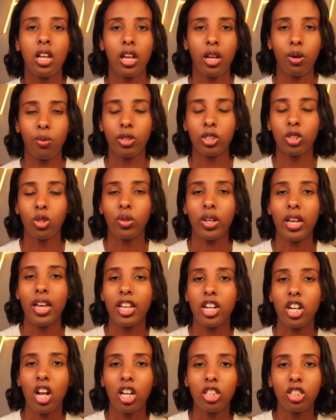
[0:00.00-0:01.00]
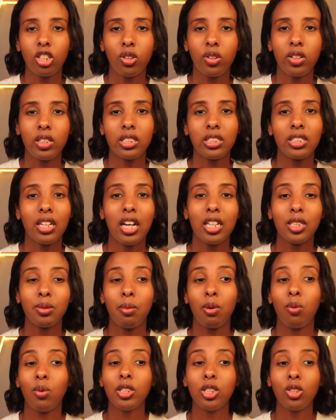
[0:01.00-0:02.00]
and what's okay not to criticize,
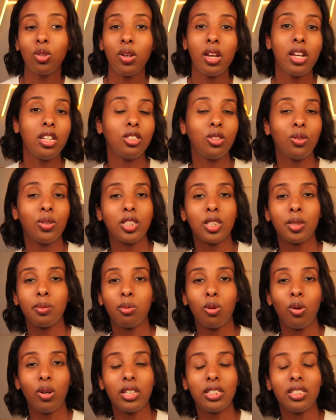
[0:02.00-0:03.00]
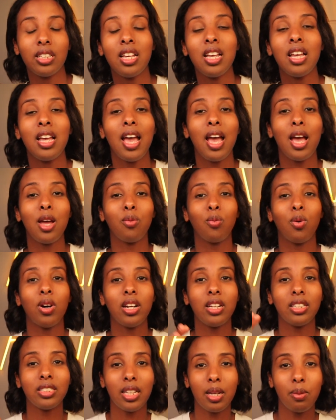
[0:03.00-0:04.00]
but what's okay to exploit and
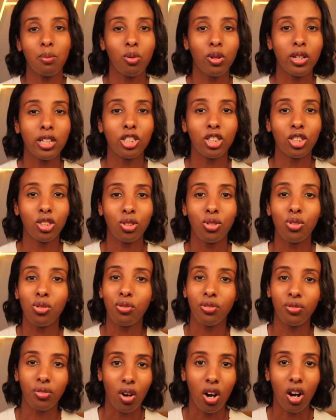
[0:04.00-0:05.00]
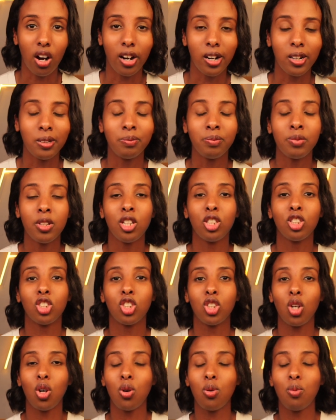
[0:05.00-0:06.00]
what is a bridge too far.
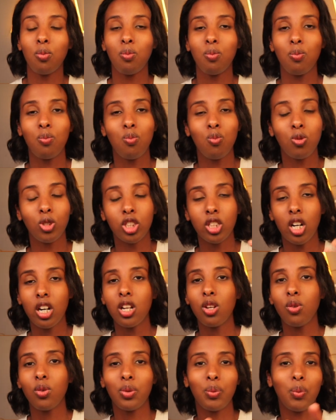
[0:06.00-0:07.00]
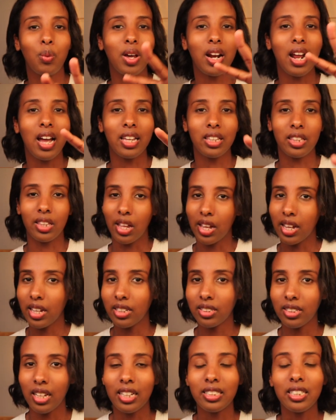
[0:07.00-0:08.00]
So starting with what I
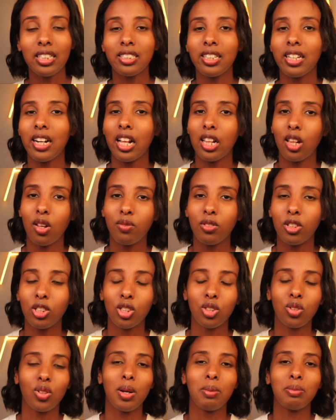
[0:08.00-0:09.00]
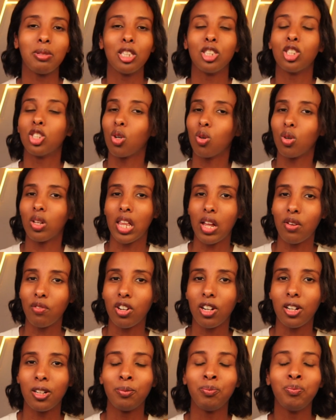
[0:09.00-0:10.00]
liked, as I said, I love the script. It's so
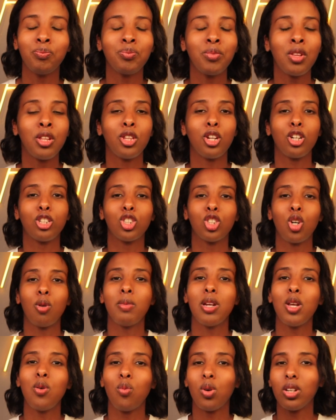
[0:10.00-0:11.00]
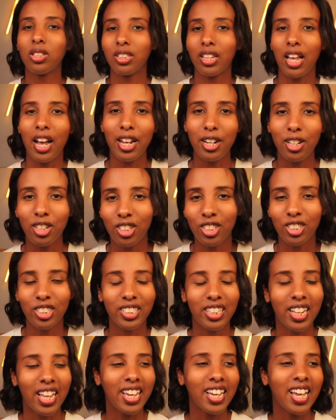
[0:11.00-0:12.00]
clever. There's so many one-liners,
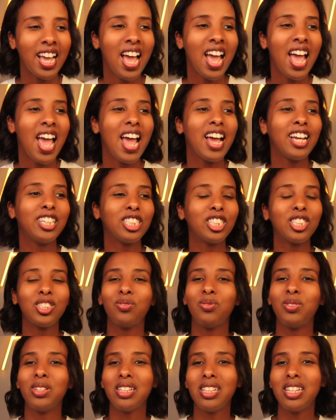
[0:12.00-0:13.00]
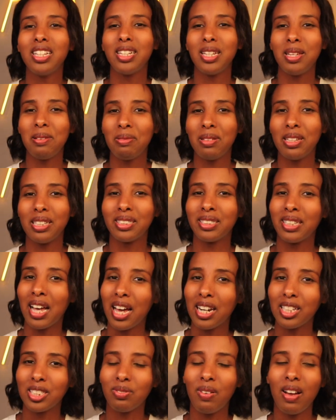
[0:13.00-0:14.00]
like it's just really deeply
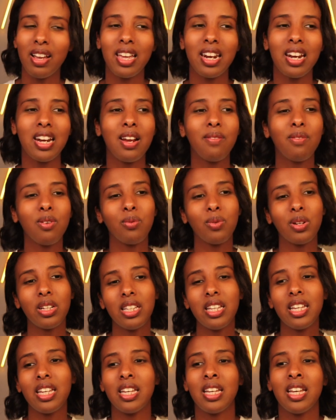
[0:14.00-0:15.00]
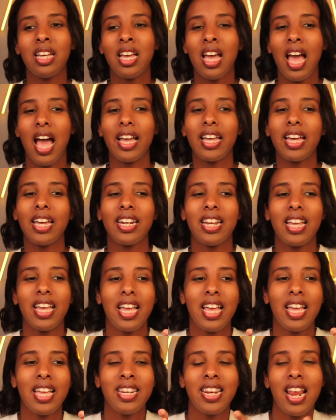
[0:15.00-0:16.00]
satisfying. And it never really, again,
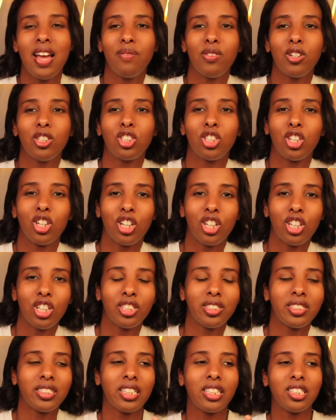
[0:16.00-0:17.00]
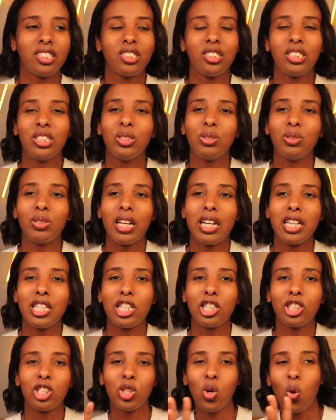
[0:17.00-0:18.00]
it never turns into like
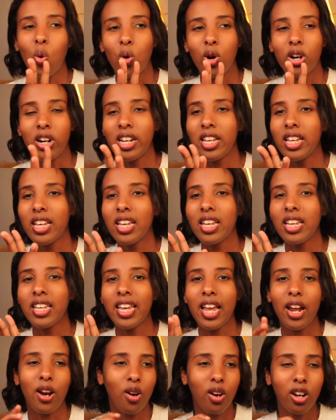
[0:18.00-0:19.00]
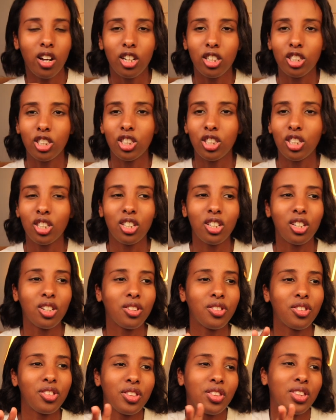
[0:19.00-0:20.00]
this corny
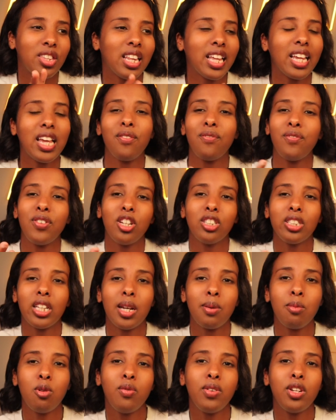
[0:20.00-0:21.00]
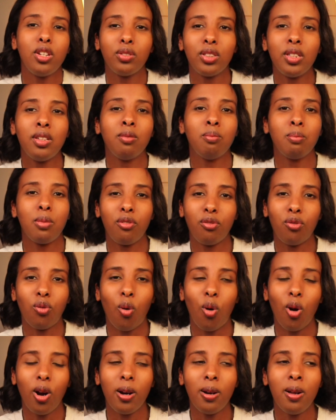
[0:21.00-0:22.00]
caricature. Like it feels like a movie you've seen
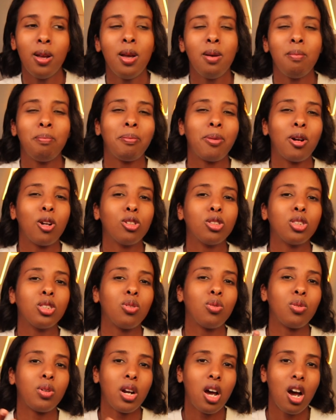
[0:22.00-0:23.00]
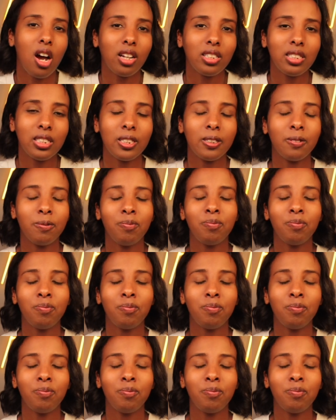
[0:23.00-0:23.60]
before, but also not.